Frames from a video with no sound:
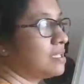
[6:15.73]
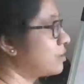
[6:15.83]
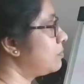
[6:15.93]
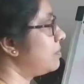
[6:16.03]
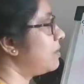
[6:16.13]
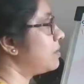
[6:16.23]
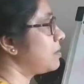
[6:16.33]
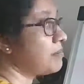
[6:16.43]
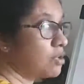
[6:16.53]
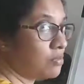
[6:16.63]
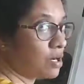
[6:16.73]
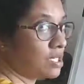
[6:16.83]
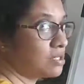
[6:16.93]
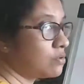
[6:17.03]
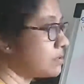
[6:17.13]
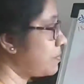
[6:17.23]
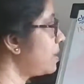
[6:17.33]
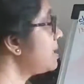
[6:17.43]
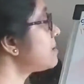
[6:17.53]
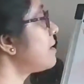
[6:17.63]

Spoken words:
it could be one. I'm not plotting those points